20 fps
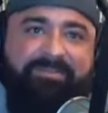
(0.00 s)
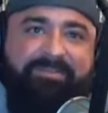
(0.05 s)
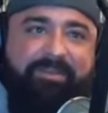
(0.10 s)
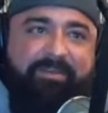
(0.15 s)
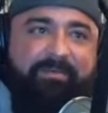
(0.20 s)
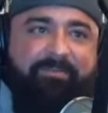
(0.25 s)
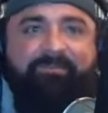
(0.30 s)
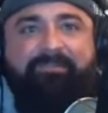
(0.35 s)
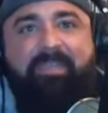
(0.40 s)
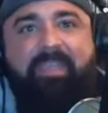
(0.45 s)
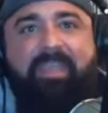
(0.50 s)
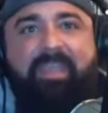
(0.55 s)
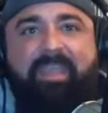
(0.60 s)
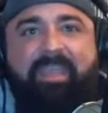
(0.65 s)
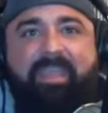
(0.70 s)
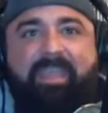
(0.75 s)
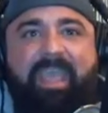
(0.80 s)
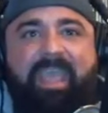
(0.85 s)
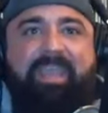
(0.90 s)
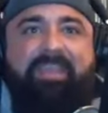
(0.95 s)
So,
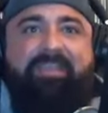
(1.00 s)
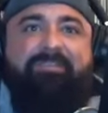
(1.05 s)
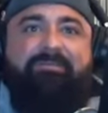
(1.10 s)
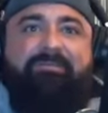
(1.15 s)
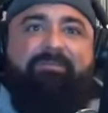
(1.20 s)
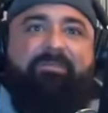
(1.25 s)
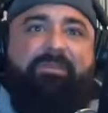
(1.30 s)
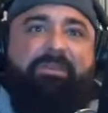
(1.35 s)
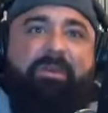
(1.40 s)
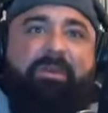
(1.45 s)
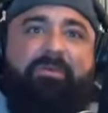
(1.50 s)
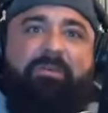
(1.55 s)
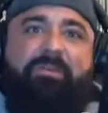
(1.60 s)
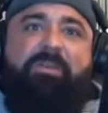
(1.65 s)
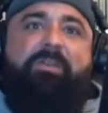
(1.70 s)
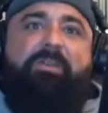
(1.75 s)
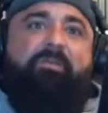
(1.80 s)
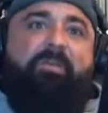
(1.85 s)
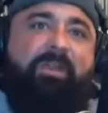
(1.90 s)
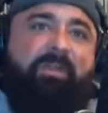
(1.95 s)
hey, you know,
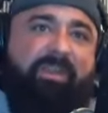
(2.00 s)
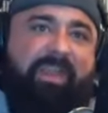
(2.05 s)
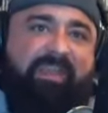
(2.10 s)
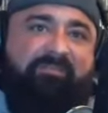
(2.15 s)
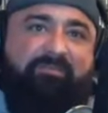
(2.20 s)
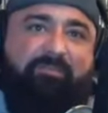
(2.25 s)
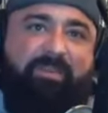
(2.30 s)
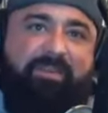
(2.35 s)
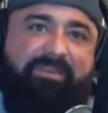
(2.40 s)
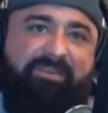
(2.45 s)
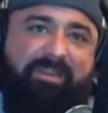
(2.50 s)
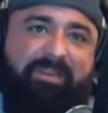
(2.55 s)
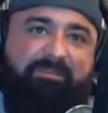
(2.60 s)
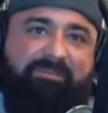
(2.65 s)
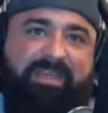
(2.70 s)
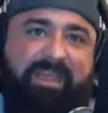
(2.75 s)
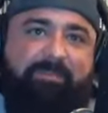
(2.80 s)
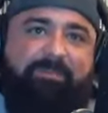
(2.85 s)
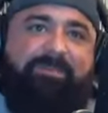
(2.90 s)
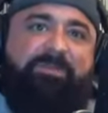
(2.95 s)
we only have
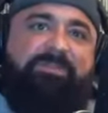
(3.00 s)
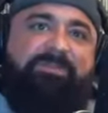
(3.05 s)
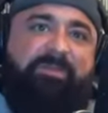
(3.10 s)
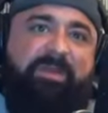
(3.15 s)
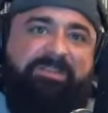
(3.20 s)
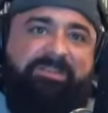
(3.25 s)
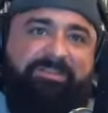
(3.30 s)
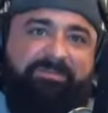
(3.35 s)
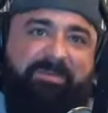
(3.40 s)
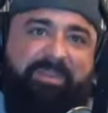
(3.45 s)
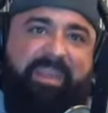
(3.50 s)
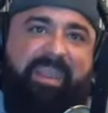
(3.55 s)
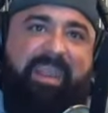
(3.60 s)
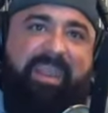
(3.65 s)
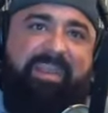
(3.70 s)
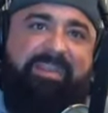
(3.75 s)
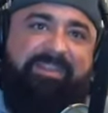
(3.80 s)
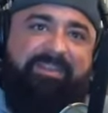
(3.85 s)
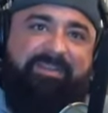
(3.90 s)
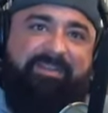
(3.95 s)
enough time to do as much as we
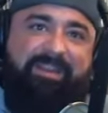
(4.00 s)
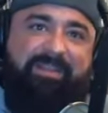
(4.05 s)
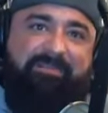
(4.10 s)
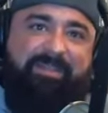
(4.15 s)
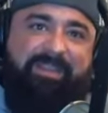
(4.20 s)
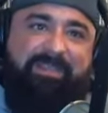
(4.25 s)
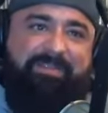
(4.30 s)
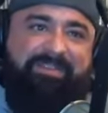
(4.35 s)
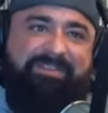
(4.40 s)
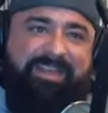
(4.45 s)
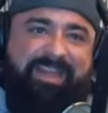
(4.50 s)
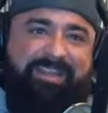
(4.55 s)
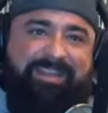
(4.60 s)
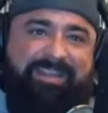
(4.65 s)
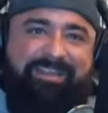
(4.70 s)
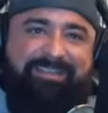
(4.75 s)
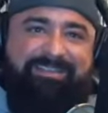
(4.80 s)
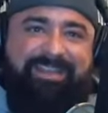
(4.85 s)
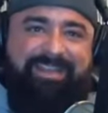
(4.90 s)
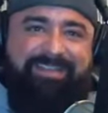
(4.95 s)
can. You know what I mean? We try to
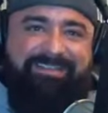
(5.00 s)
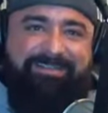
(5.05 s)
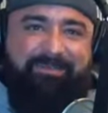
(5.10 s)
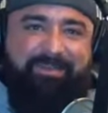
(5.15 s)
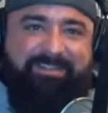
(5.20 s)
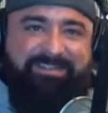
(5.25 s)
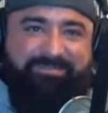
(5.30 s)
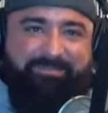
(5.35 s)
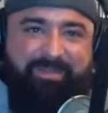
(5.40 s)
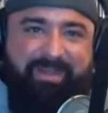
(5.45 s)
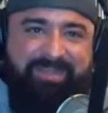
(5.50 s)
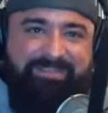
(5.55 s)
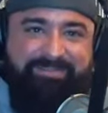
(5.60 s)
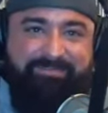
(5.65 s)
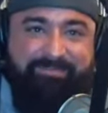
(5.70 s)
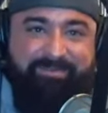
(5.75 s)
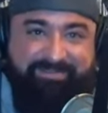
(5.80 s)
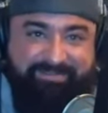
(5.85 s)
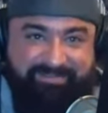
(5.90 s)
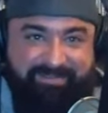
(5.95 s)
get it done as quick as
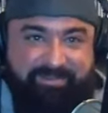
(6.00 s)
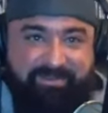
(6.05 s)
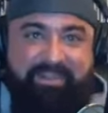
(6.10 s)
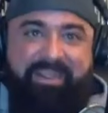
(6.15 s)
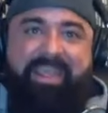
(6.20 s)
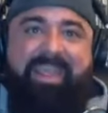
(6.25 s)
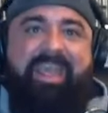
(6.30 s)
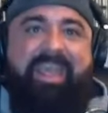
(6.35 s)
possible. So